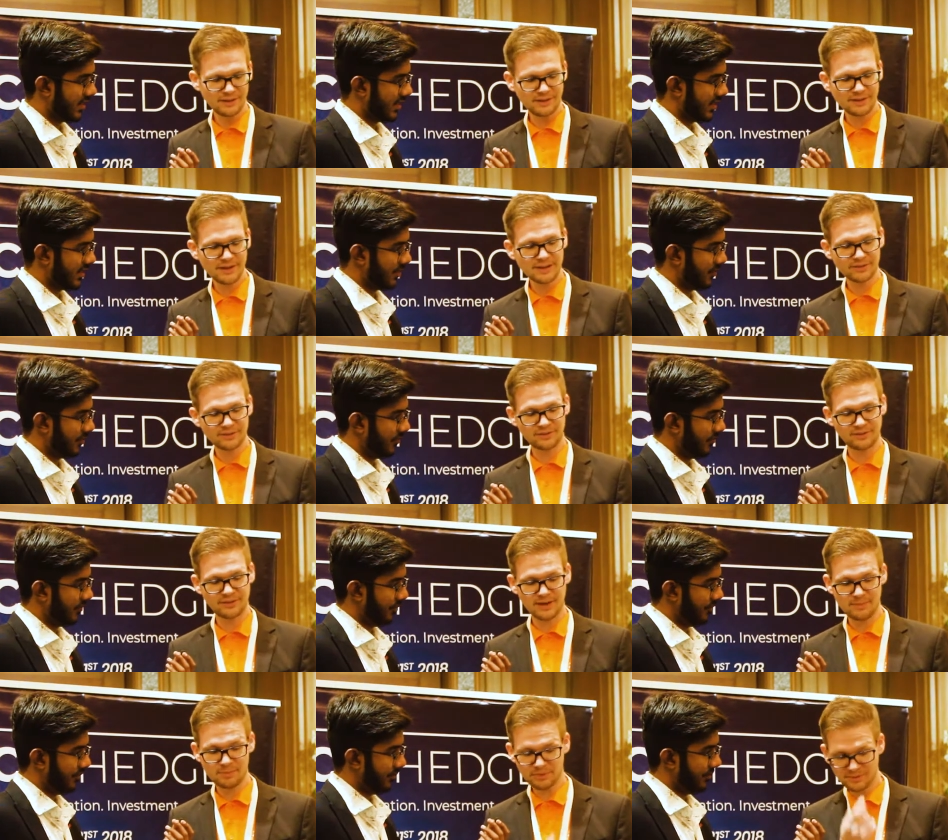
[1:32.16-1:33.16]
Speaker 1: In the next
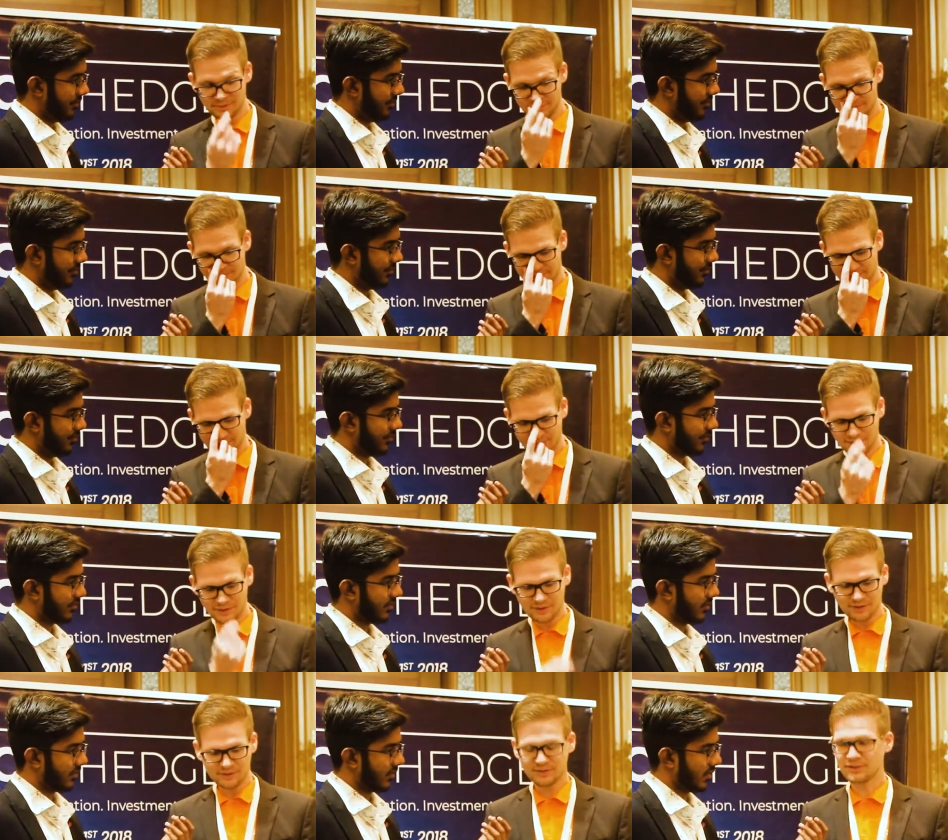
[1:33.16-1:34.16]
step,
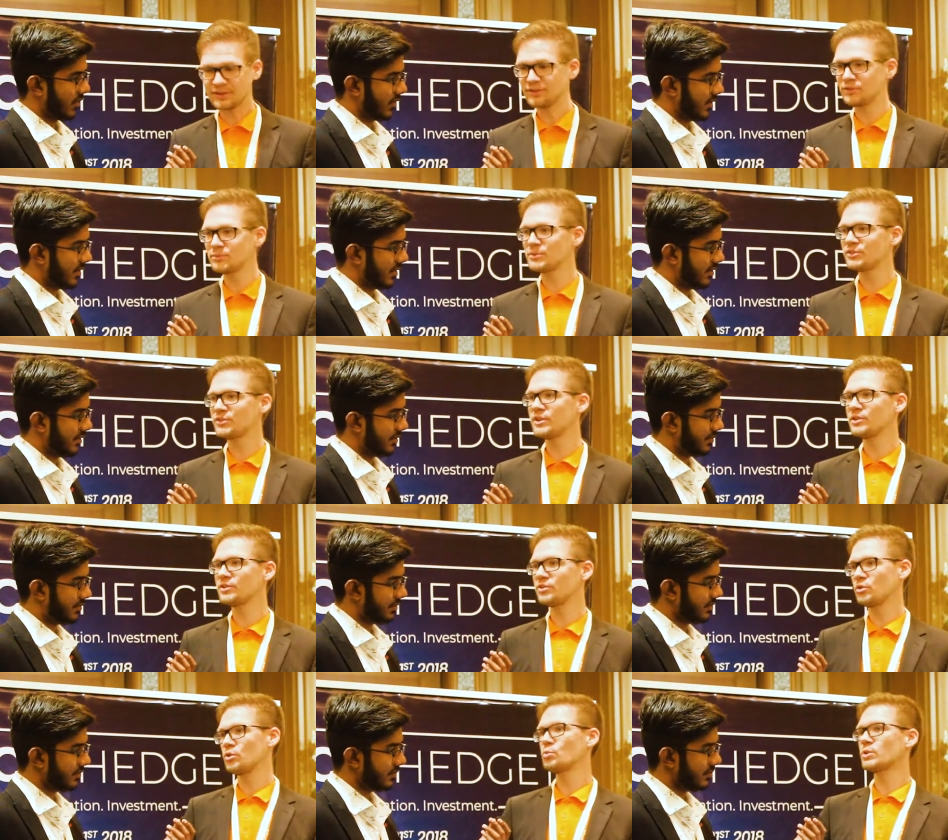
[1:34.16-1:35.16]
the customer
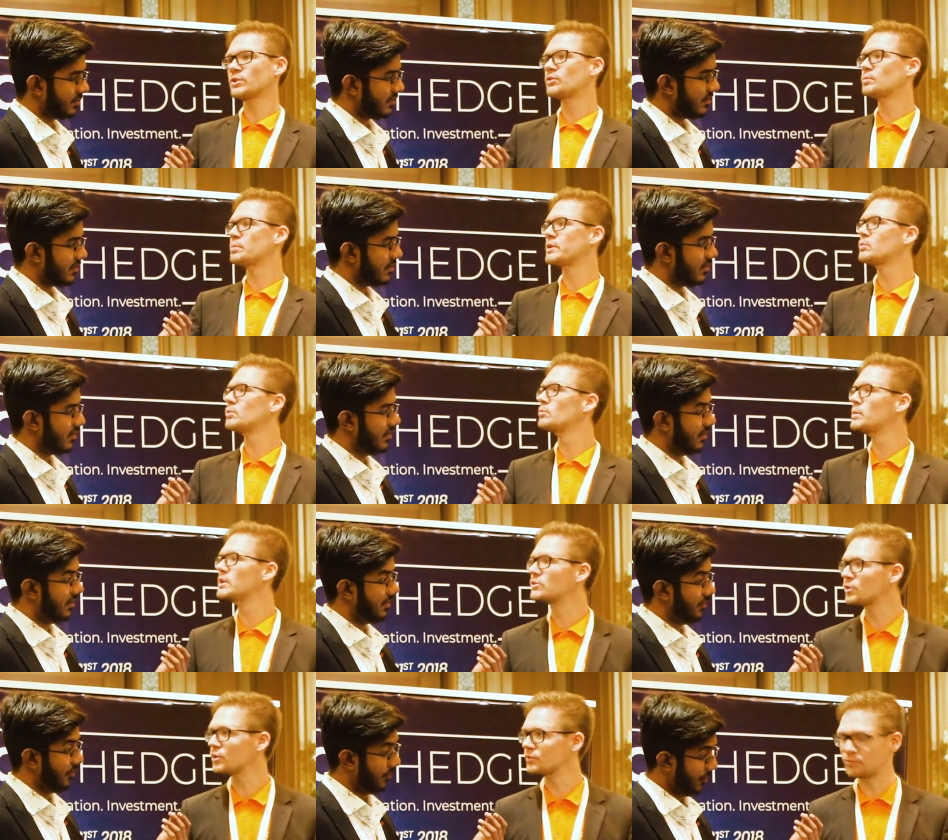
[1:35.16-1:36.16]
says he wants to pay with
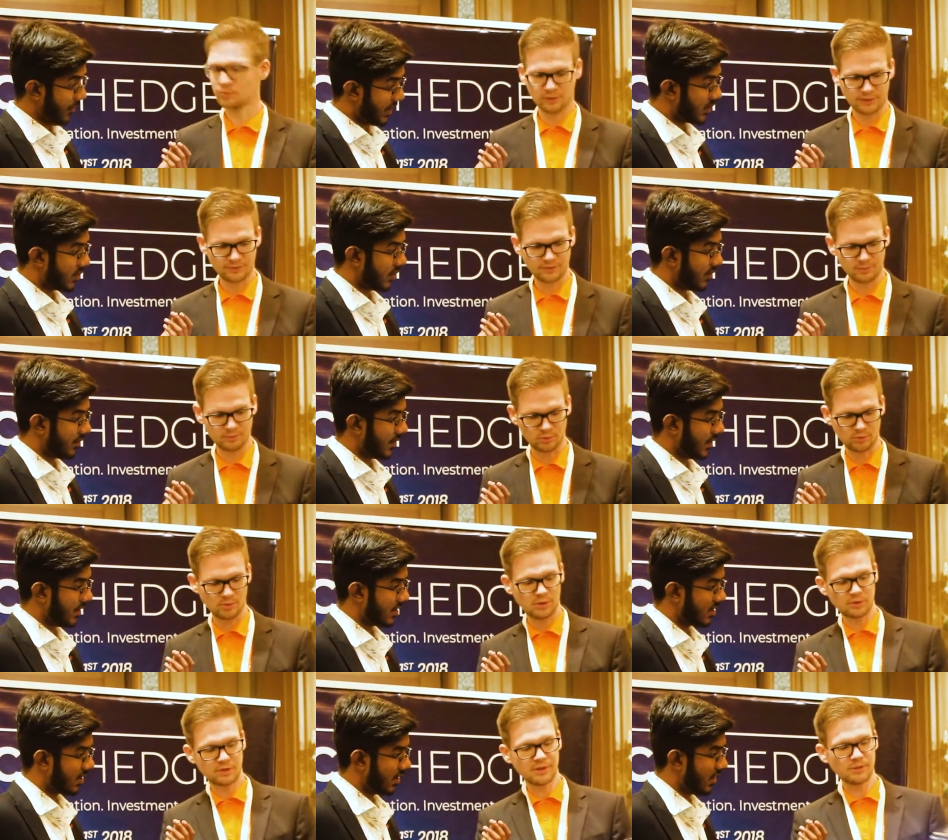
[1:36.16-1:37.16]
Bitcoin, for example.
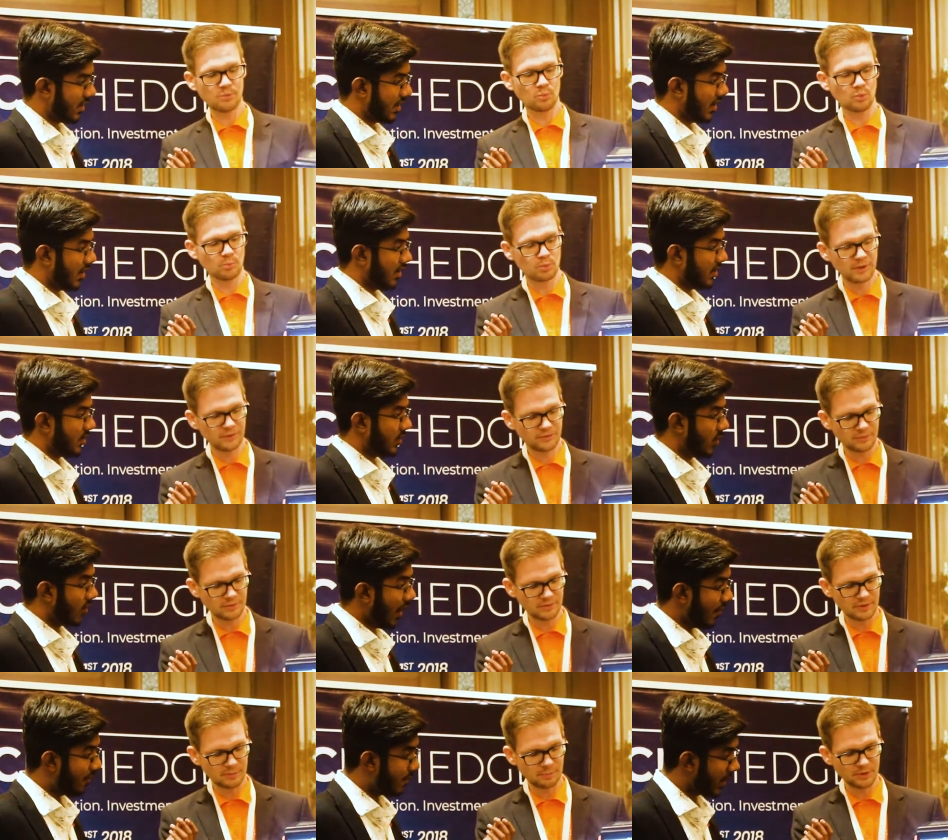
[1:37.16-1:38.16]
Okay, we
Speaker 2: press. So
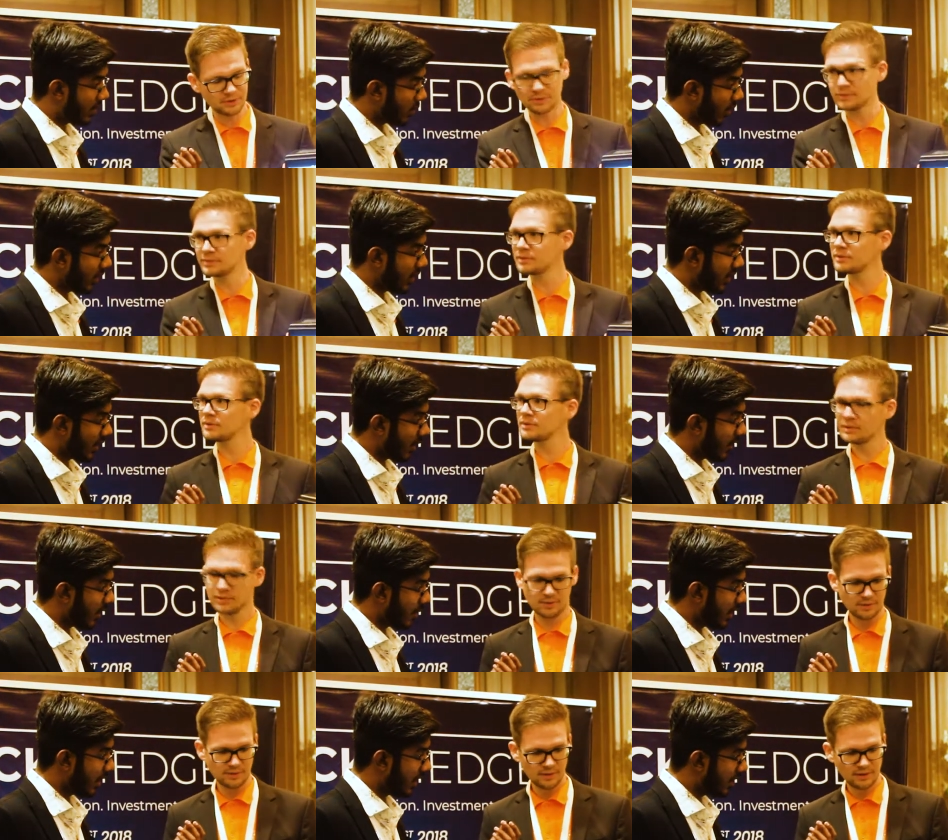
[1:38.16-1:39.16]
you have Bitcoin,
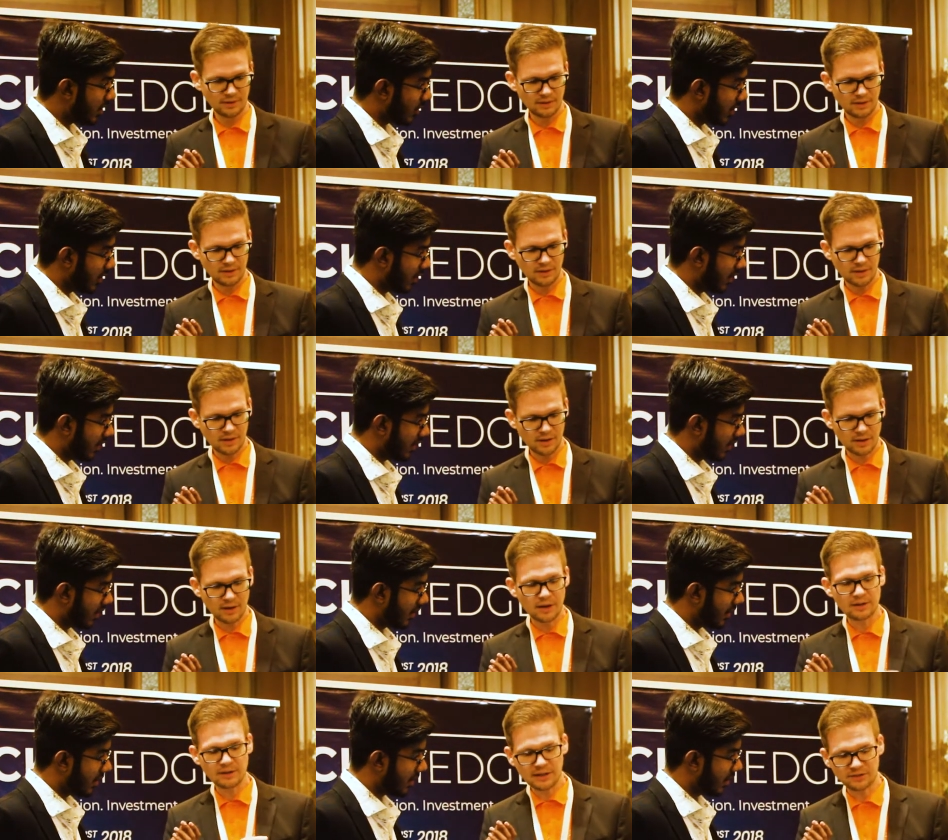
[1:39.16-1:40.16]
Ethereum, and Litecoin.
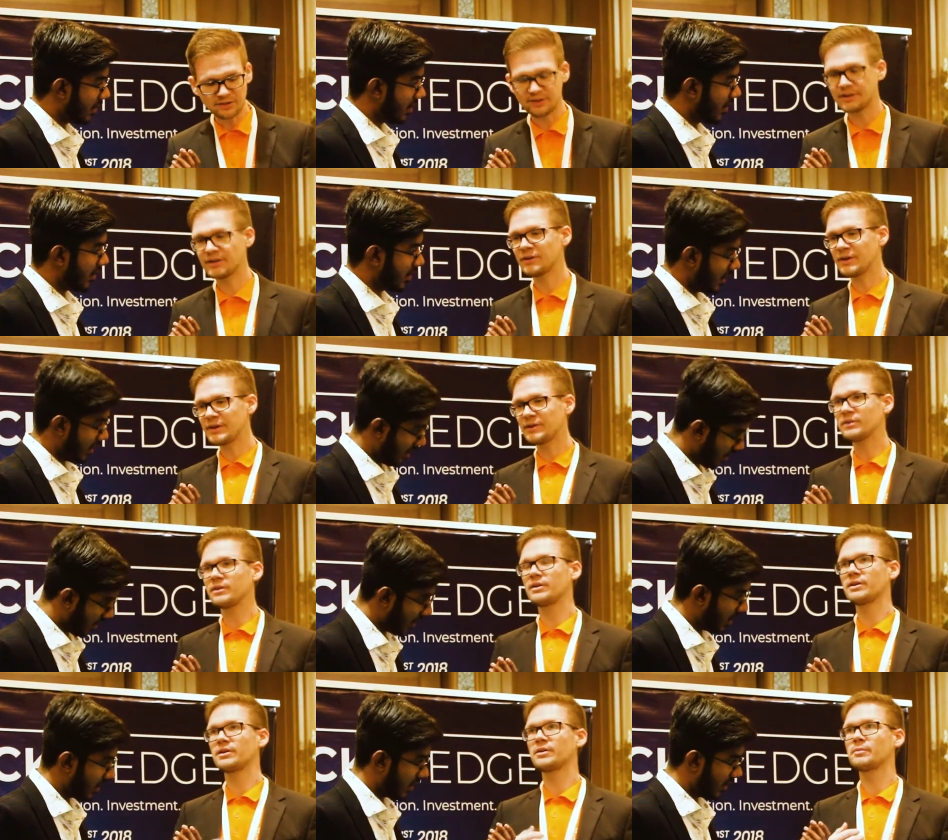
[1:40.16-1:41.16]
Speaker 1: And Litecoin, yeah. Right.
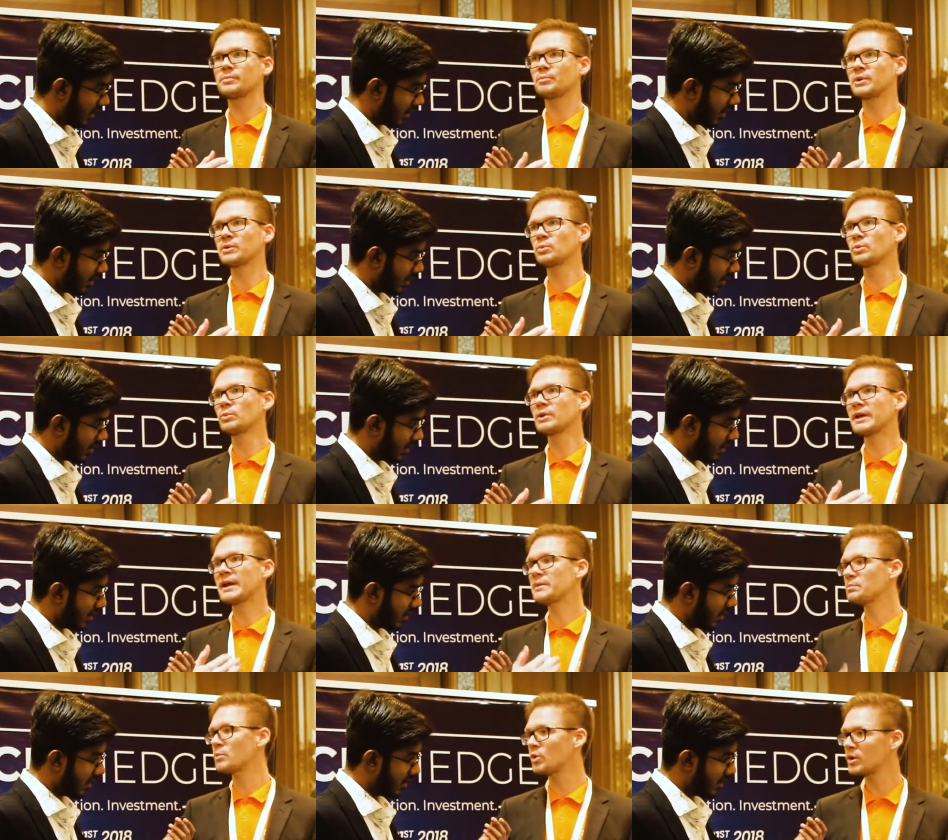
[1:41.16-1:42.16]
Okay. But we will
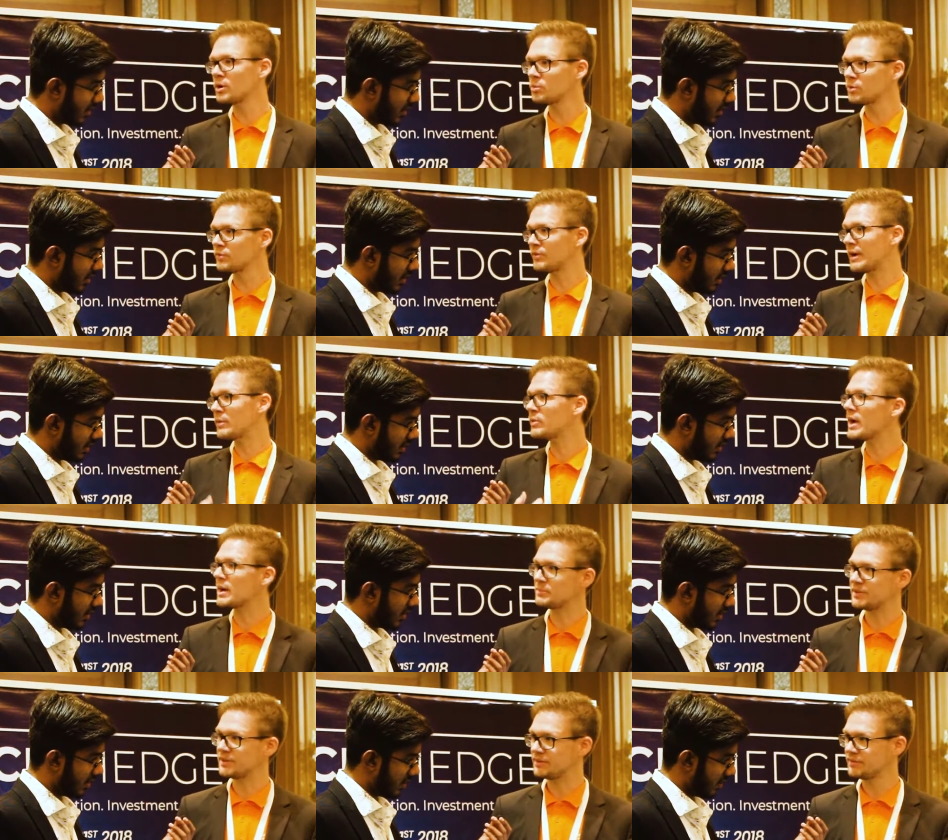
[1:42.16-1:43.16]
add more with every
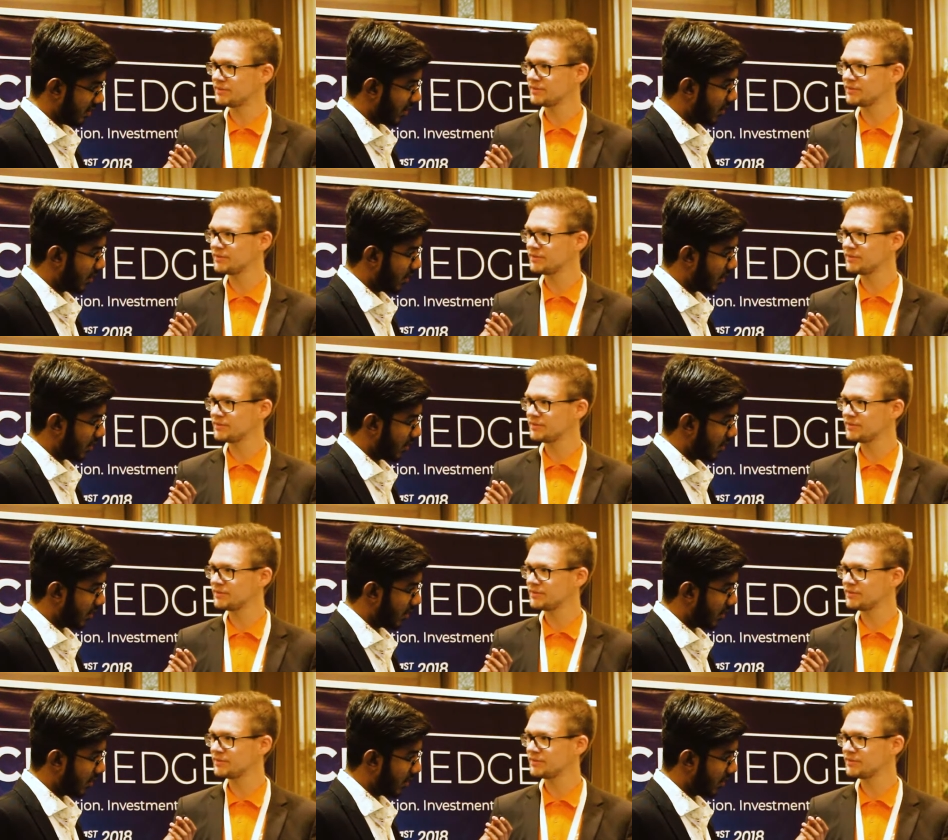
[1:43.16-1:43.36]
update,